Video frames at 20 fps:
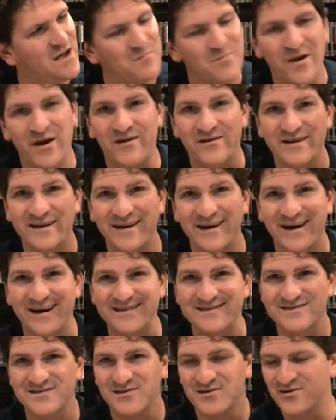apparently
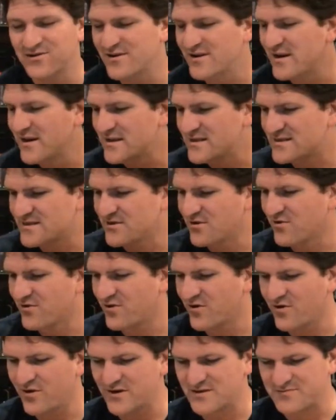not. So still
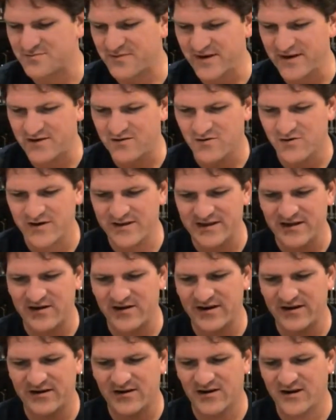though, that's pretty cool right there,
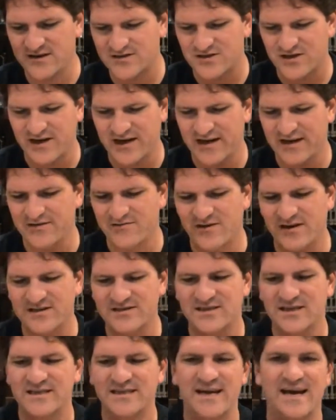and Contra and
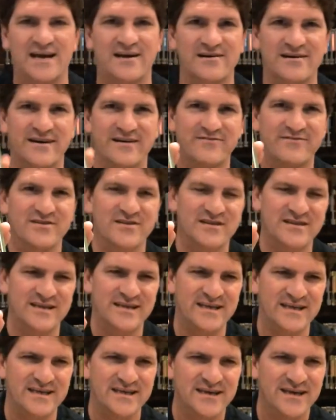Russian Attack are
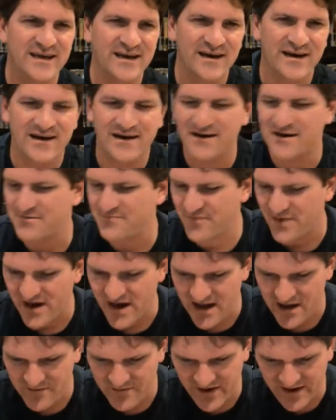definitely
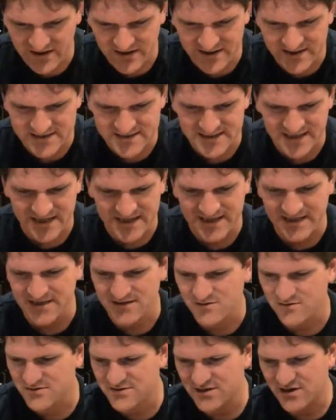high on my list, and I
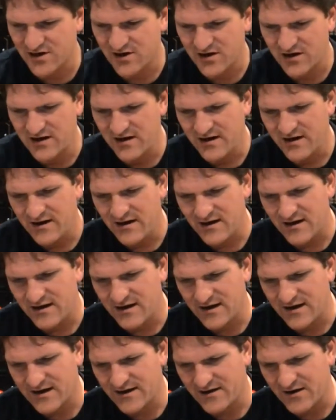think those are
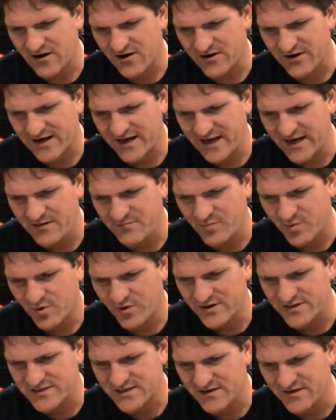arcade
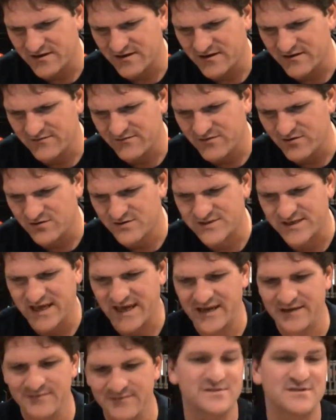ports of those
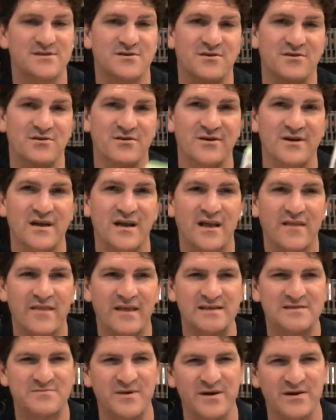games, so
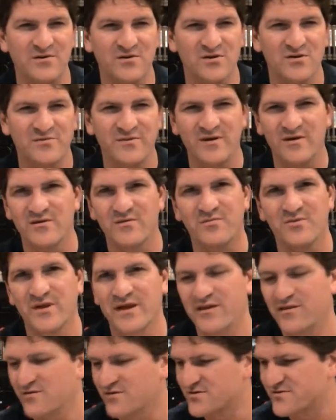that's pretty cool to be able to
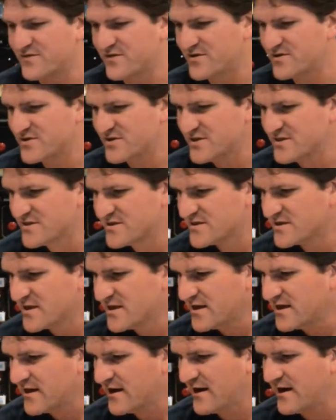play those versions
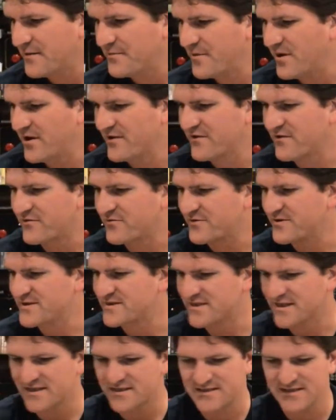on the
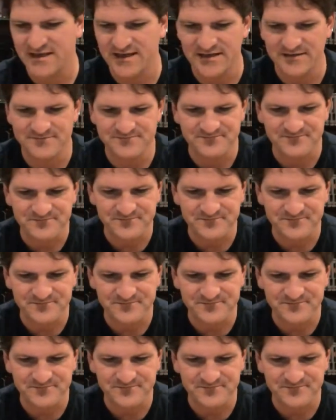360.